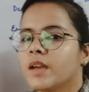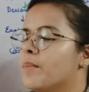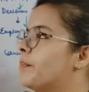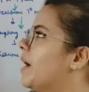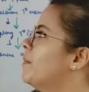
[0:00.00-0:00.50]

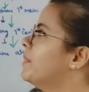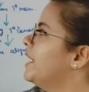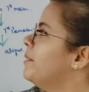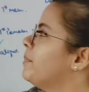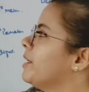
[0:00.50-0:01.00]

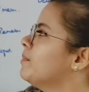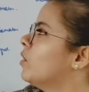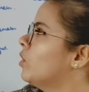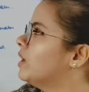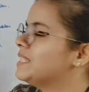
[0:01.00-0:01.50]
permanent
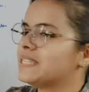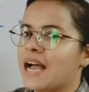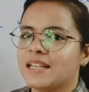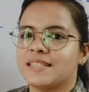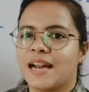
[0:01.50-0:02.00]
premolars
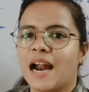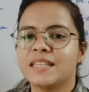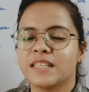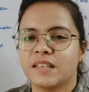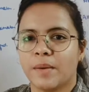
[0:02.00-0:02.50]

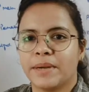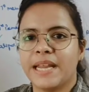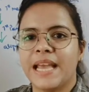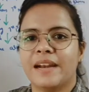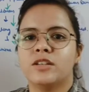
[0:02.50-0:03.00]
starts
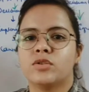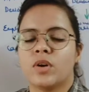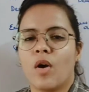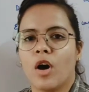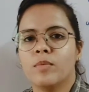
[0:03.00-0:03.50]
erupting and its
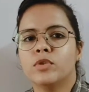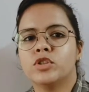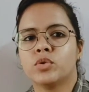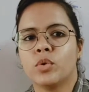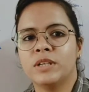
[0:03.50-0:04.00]

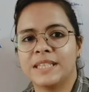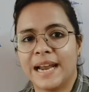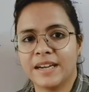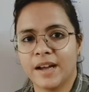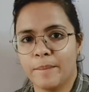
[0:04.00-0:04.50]
almost roots
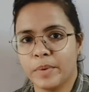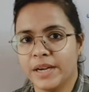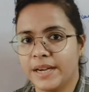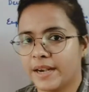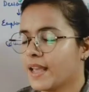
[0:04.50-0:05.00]
get
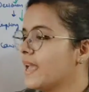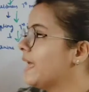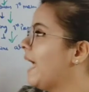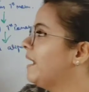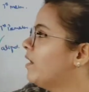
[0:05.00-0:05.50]
completed.
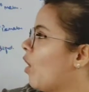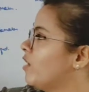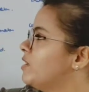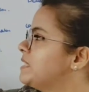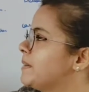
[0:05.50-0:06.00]
And
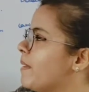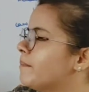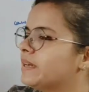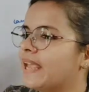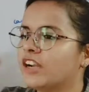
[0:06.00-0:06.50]
always
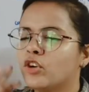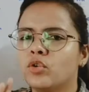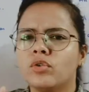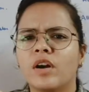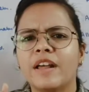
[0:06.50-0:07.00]
remember that you
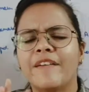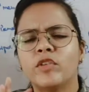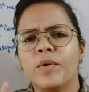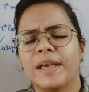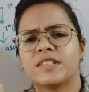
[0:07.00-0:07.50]
do not have
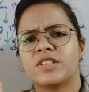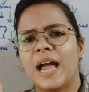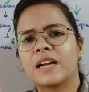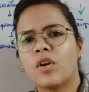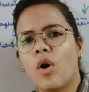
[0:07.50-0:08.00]
to
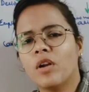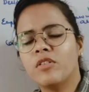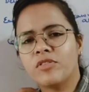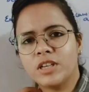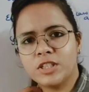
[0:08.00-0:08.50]
extract all
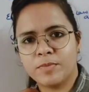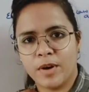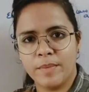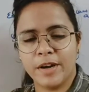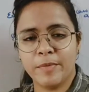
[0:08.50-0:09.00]
first
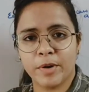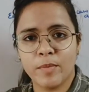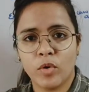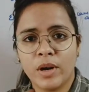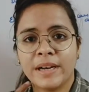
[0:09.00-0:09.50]
permanent
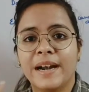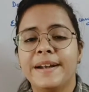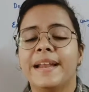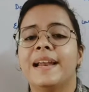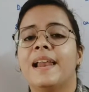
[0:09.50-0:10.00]
premolar
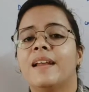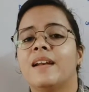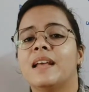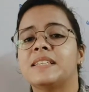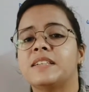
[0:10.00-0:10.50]
until and
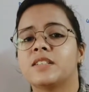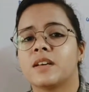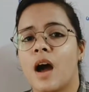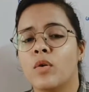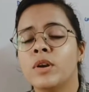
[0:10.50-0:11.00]
unless its
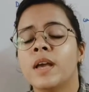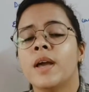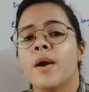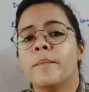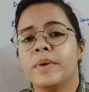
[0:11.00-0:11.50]
crown
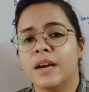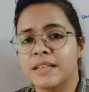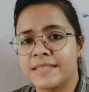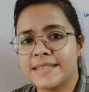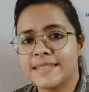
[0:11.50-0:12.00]

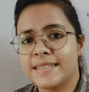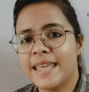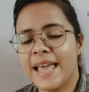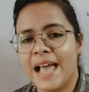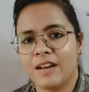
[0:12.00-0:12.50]
pierces
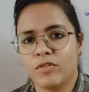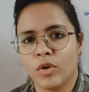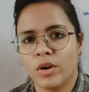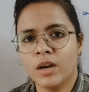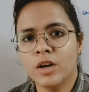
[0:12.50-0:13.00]
the
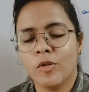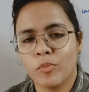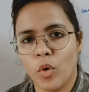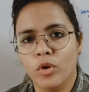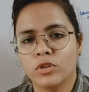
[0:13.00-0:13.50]
alveolar
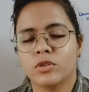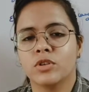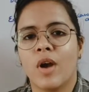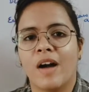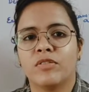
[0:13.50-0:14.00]
bone. So
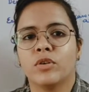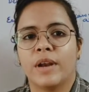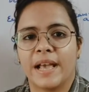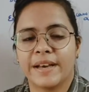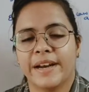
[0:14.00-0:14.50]
you have to
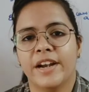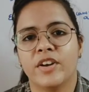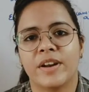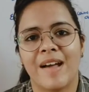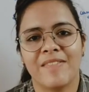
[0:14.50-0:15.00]
take a
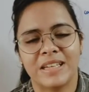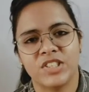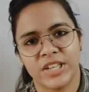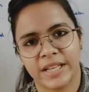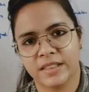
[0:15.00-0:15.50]
radiograph
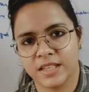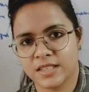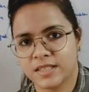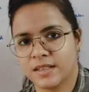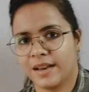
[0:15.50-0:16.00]
and check
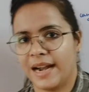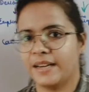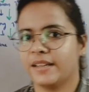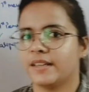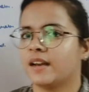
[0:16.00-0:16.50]
this
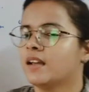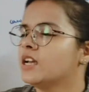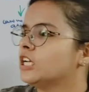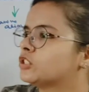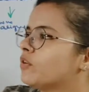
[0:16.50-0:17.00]
criteria.
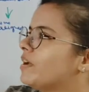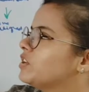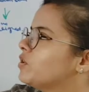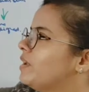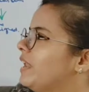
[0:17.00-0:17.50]
So when
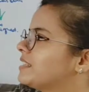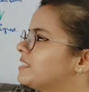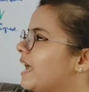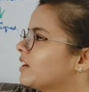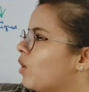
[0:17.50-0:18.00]
you will
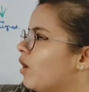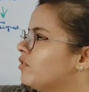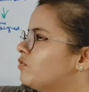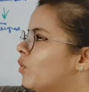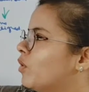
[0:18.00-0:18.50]
extract all
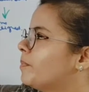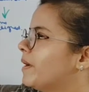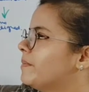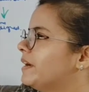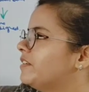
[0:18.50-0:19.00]
four
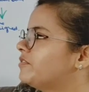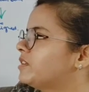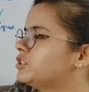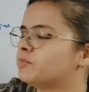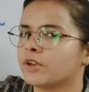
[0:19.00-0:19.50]
permanent
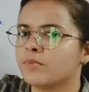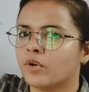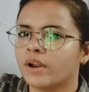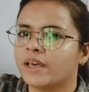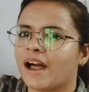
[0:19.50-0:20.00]
first
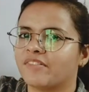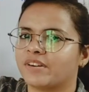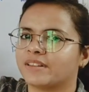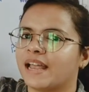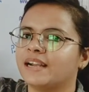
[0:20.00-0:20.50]
premolar,
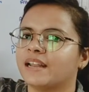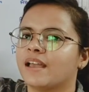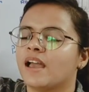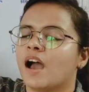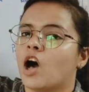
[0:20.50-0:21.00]
after that
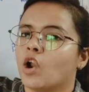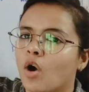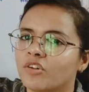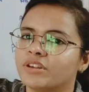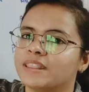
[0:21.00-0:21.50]

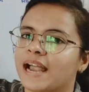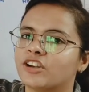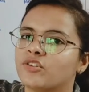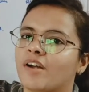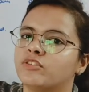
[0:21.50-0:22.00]
along with that
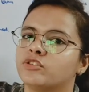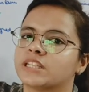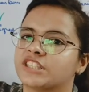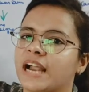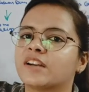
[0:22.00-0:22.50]
you have to
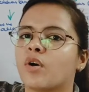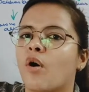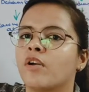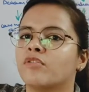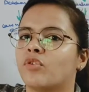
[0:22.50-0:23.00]
extract
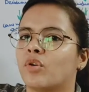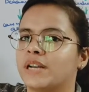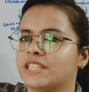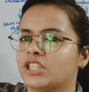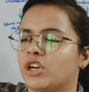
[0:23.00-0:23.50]
all four
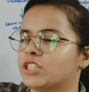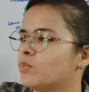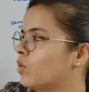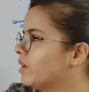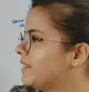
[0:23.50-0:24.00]
deciduous
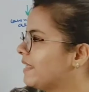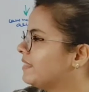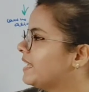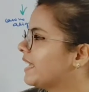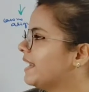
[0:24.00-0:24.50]
molar, then
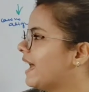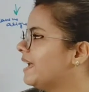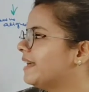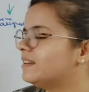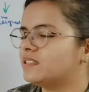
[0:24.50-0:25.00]
the
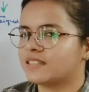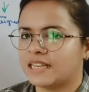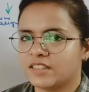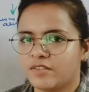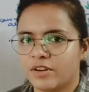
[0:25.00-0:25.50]
canine and
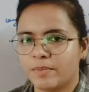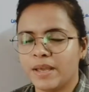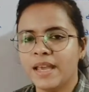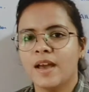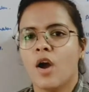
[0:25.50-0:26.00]
incisor will
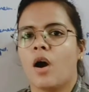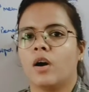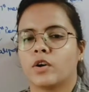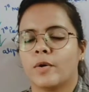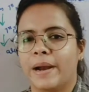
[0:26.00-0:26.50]
be
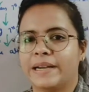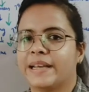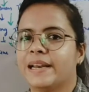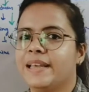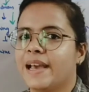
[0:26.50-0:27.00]

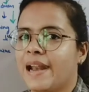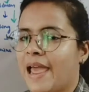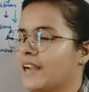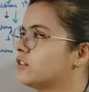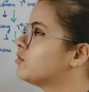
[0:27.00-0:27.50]
automatically
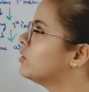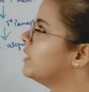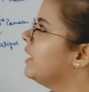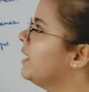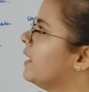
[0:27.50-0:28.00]
aligned. So
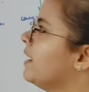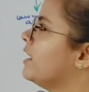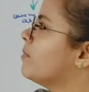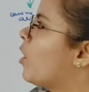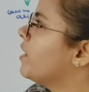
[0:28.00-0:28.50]
the
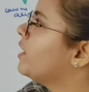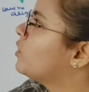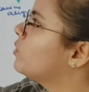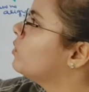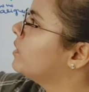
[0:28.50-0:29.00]
mnemonic
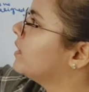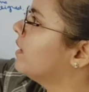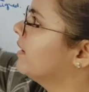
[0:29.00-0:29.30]
to uh,